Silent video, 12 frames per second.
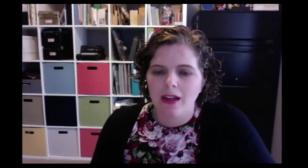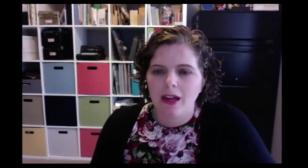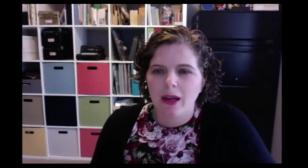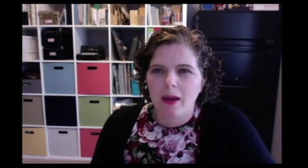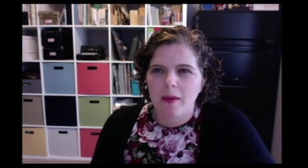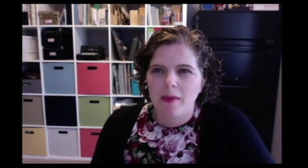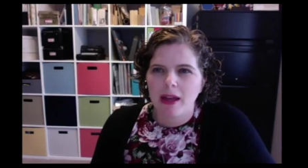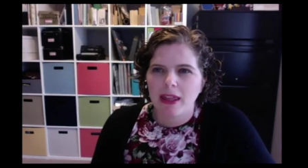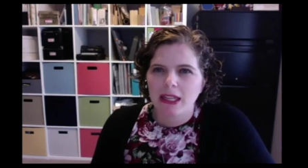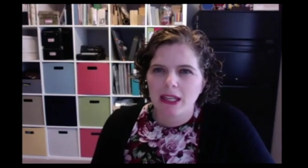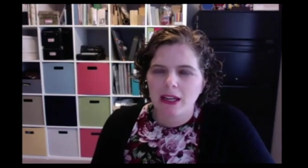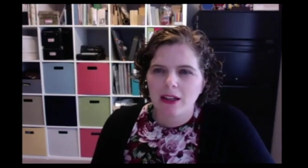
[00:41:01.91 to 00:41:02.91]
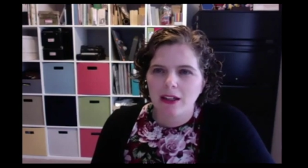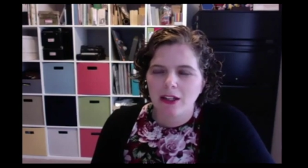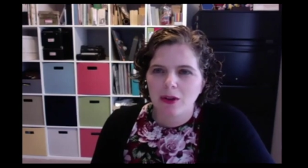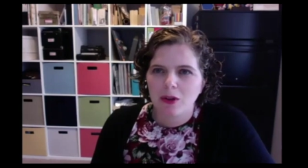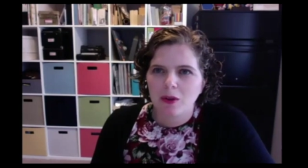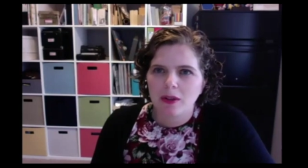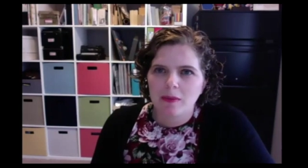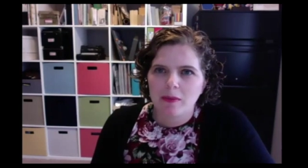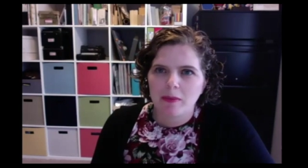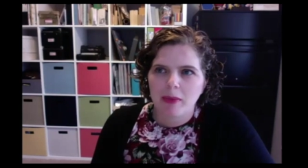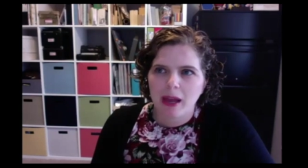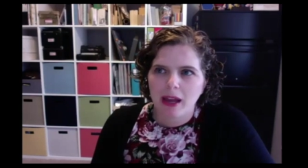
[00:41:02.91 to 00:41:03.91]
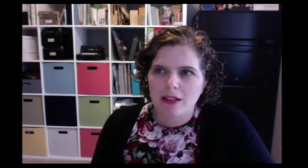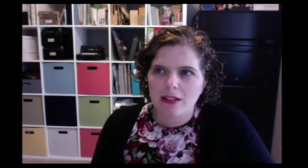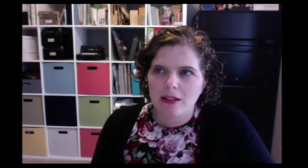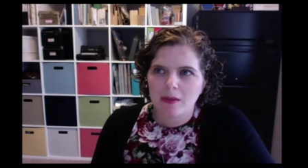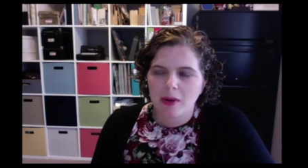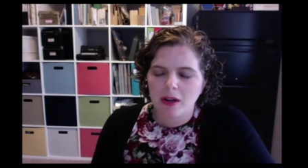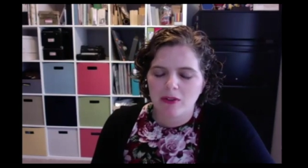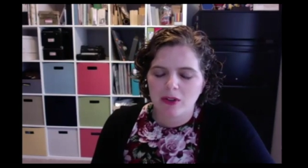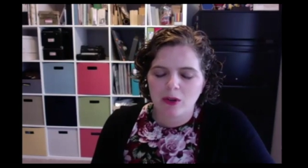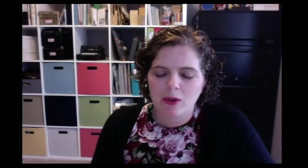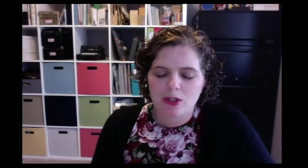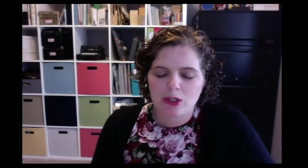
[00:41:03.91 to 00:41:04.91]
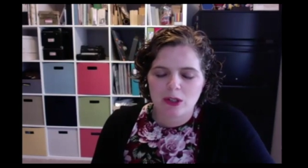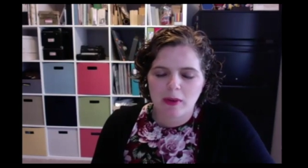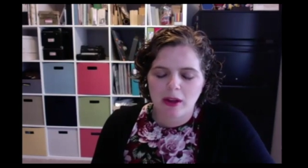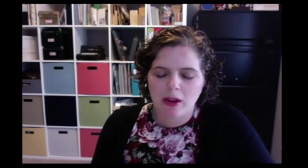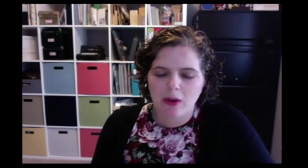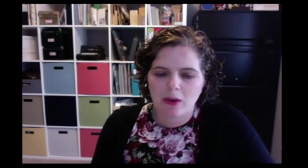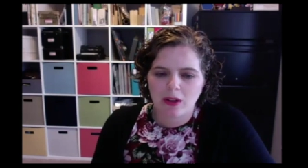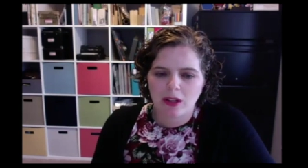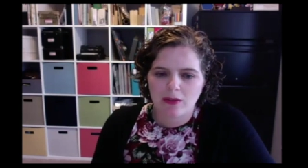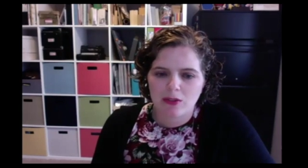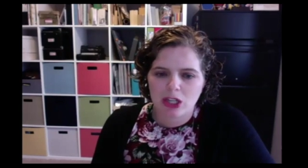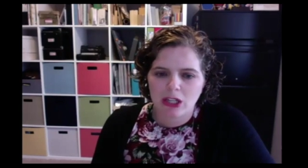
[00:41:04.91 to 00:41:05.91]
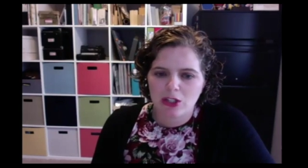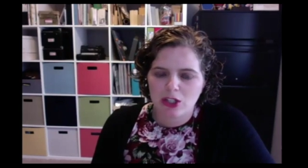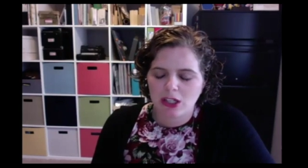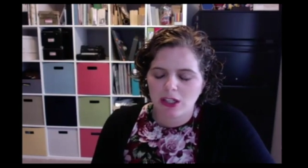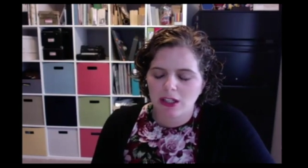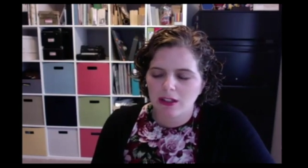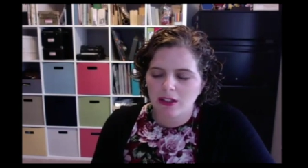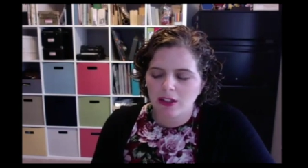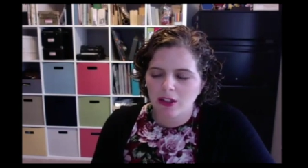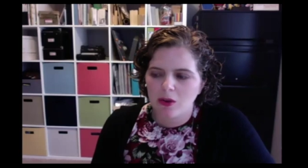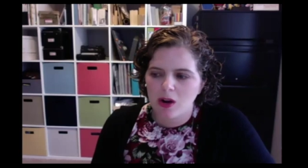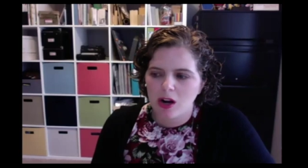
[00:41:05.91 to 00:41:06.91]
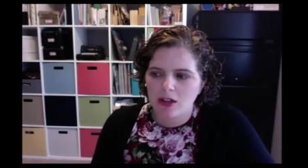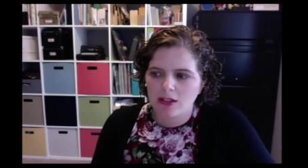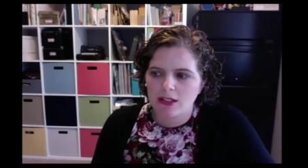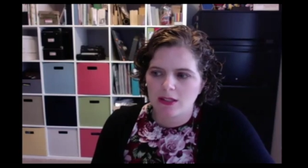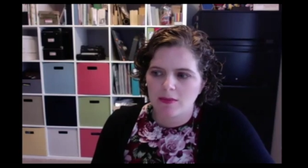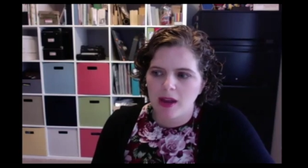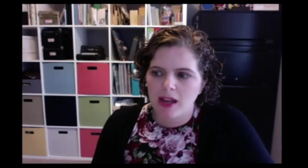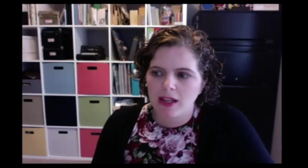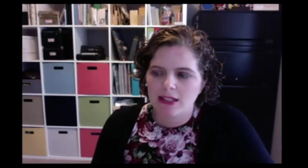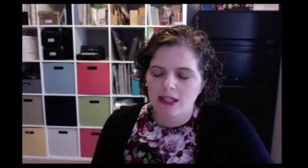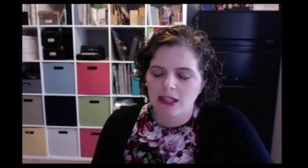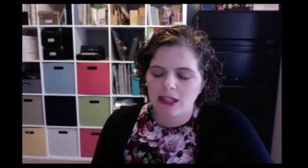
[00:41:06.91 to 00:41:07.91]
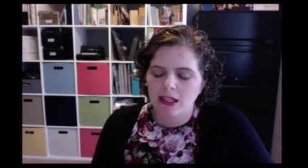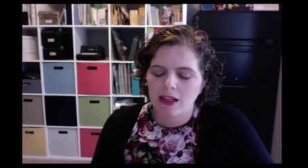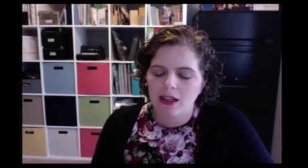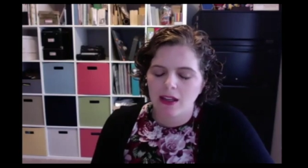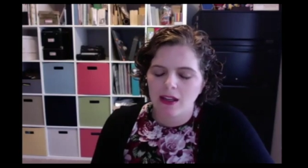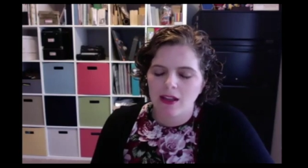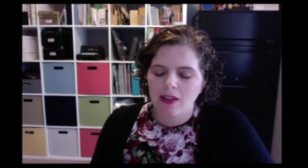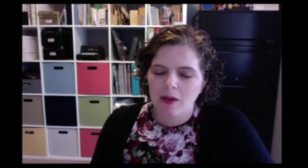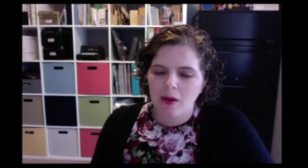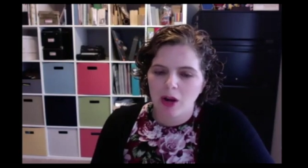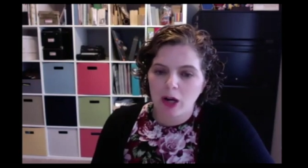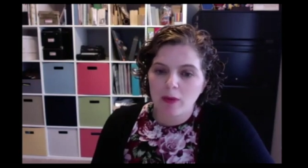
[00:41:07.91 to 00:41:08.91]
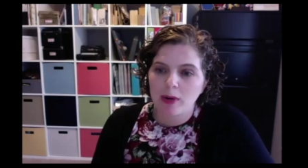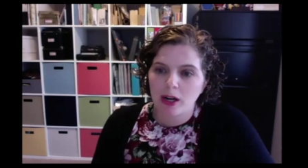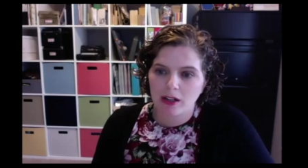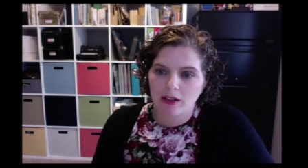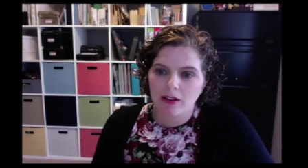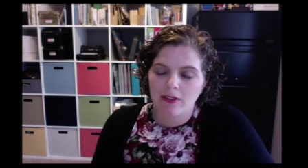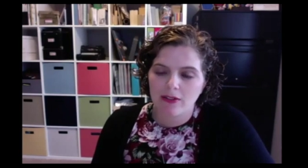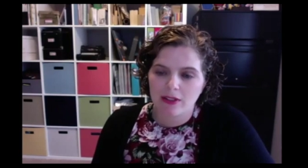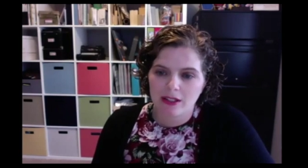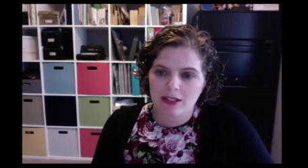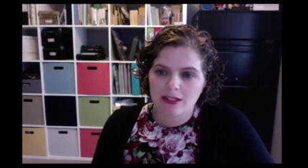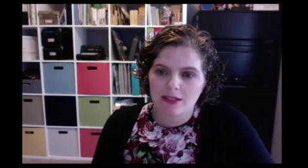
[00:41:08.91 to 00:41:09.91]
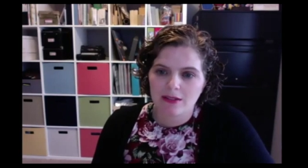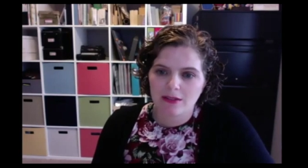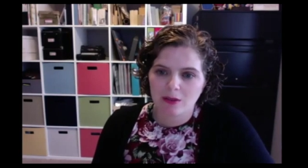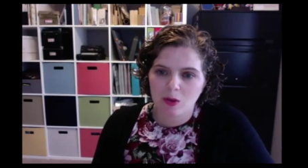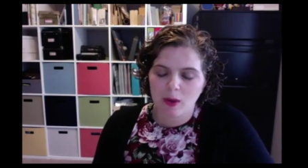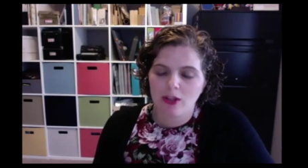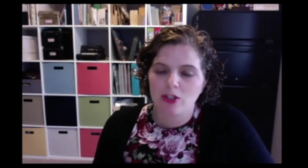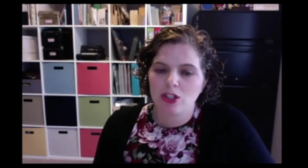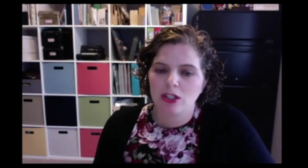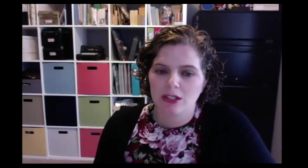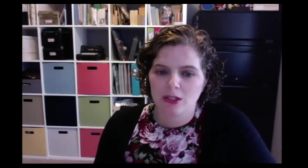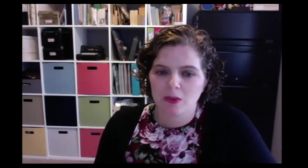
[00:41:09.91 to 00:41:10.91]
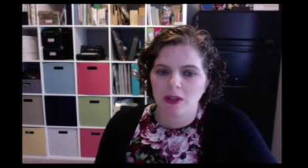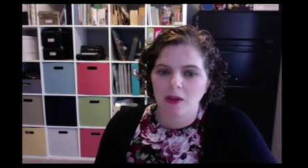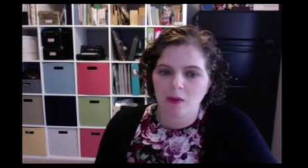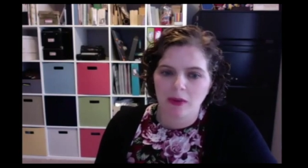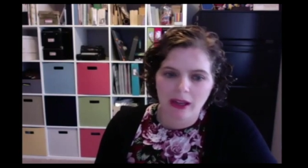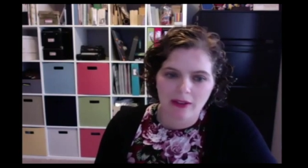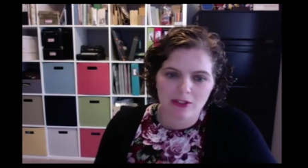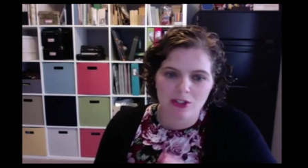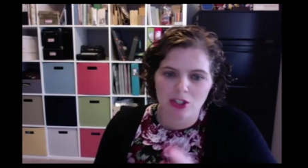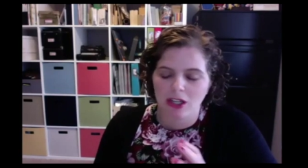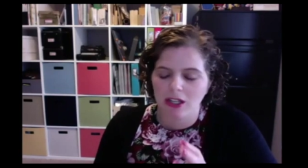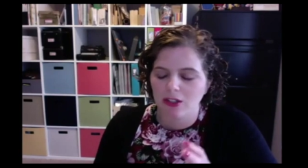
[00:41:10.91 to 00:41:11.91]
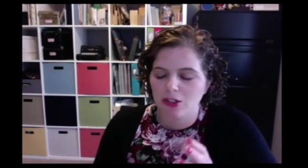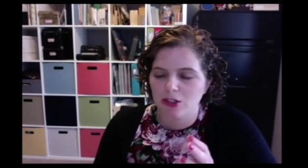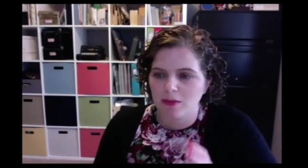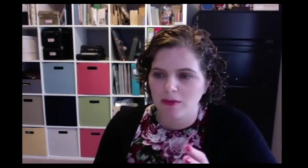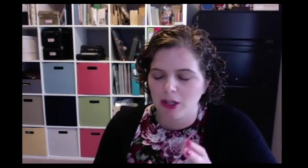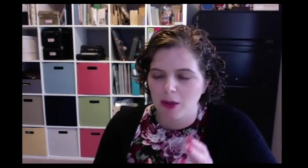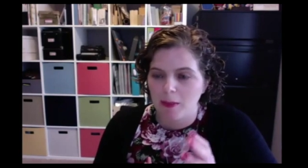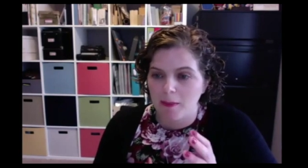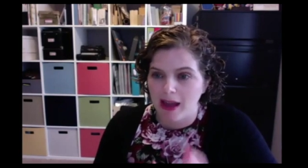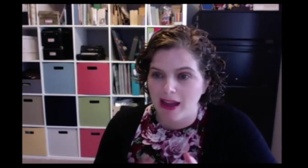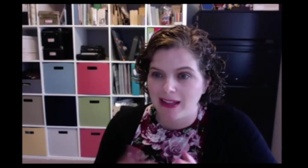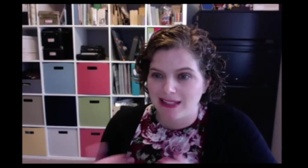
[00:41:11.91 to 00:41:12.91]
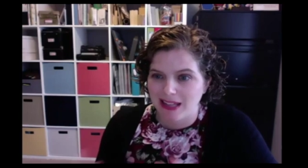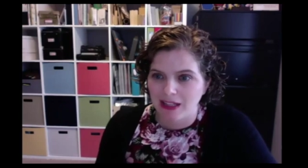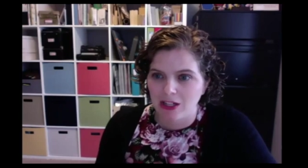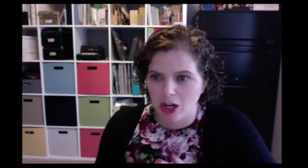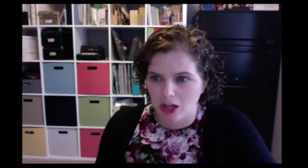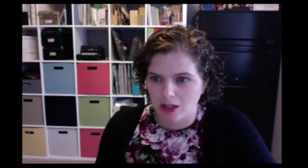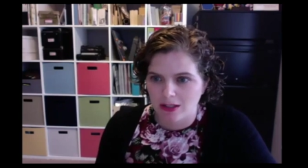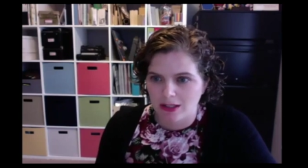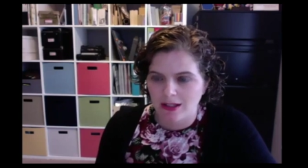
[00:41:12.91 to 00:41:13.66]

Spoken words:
I think, you know, going back to the part of your question about kind of changing, you know, hearts and minds, I think the hard part of this question is we have to change, you know, minds and hearts,